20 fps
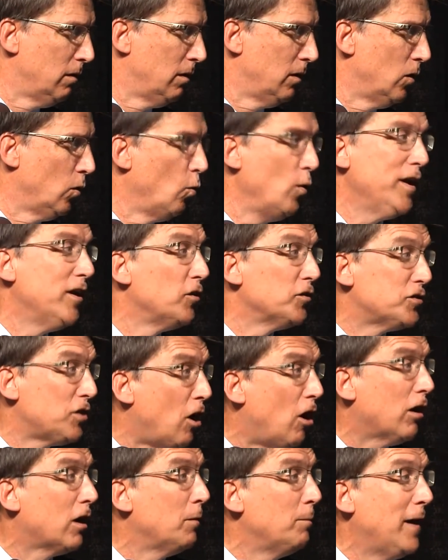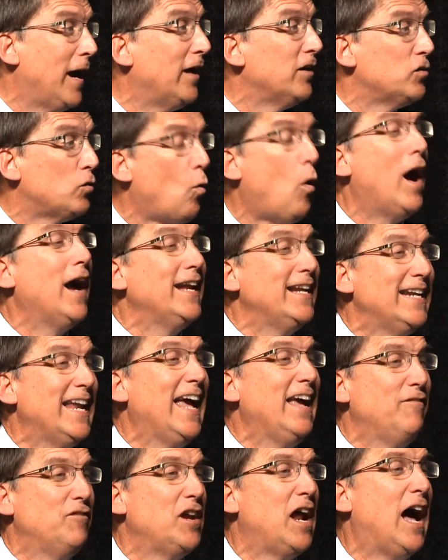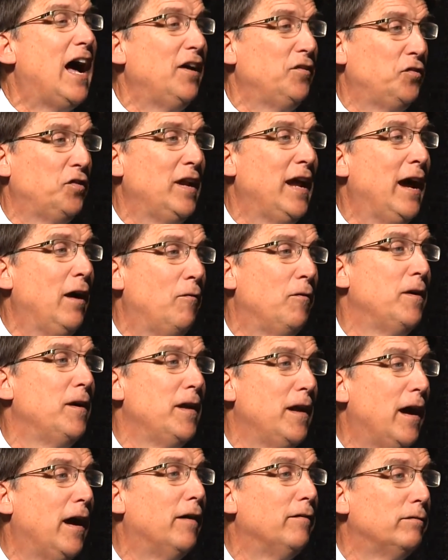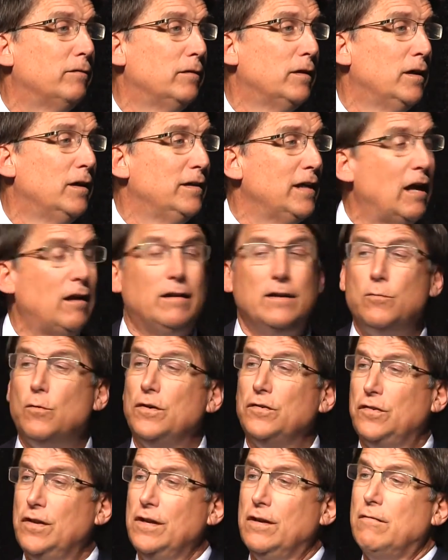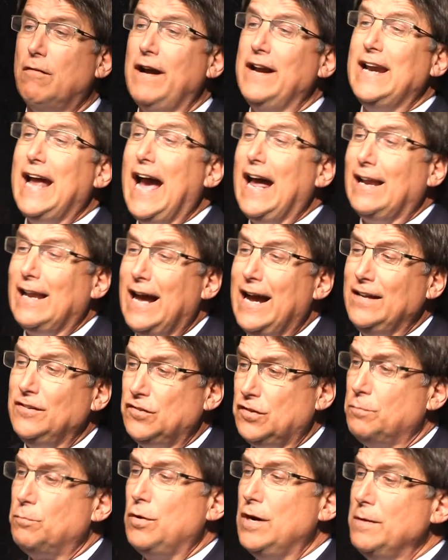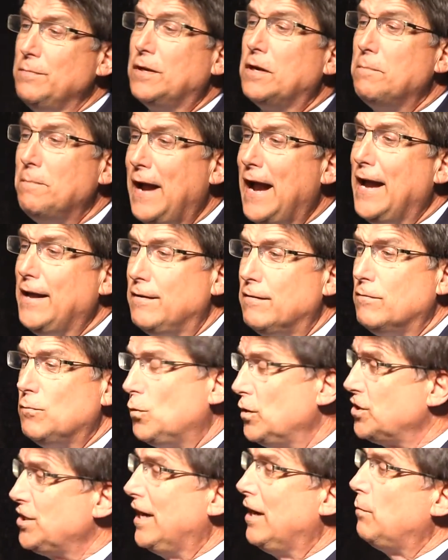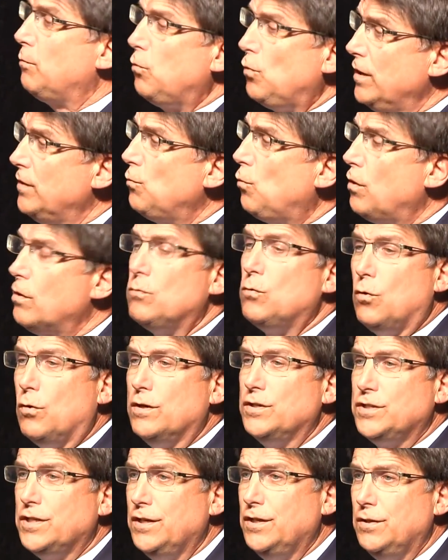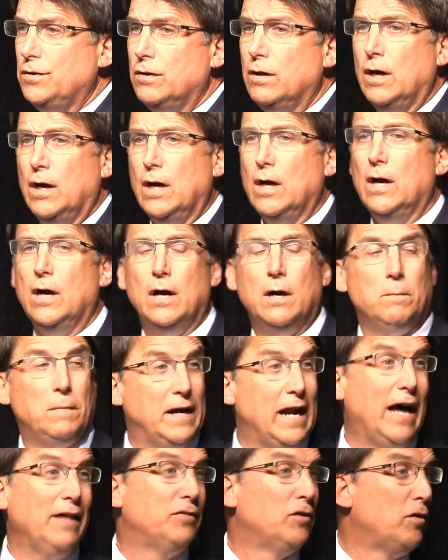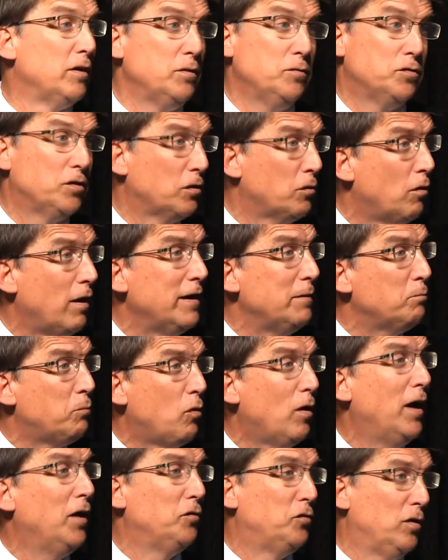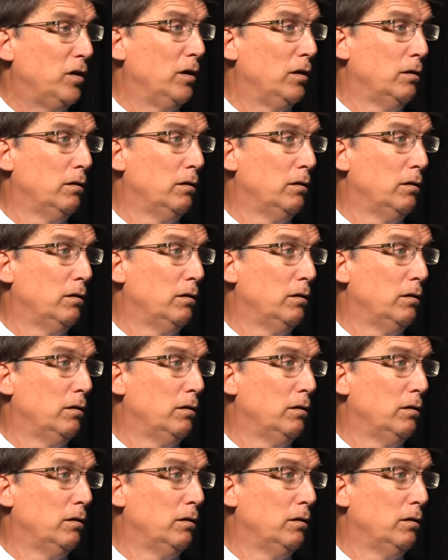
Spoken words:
We don't talk about Dwight David Eisenhower enough. Not only was he a great Allied Supreme Commander, which helped win World War II, but I thought he was a great president.